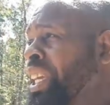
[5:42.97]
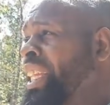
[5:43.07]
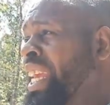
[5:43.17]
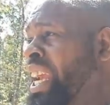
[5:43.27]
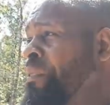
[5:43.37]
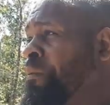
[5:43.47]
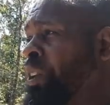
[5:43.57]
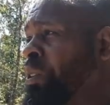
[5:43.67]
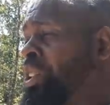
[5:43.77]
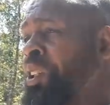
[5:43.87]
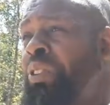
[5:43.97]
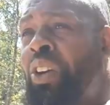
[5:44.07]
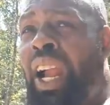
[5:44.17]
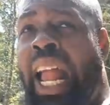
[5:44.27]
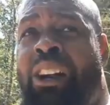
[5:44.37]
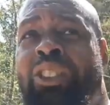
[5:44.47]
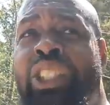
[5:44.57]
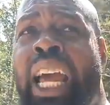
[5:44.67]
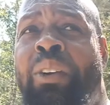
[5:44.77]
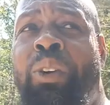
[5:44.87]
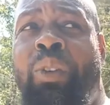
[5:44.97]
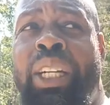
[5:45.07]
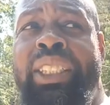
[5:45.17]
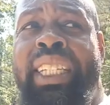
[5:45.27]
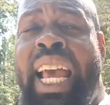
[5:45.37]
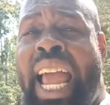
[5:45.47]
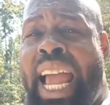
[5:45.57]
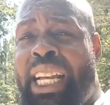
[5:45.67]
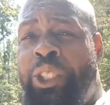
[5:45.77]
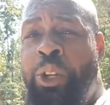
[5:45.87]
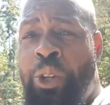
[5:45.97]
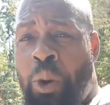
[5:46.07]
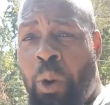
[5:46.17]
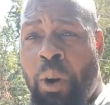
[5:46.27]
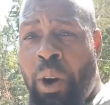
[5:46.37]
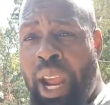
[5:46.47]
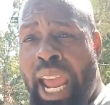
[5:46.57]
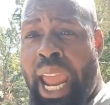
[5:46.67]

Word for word: the influence of your house and how it runs has your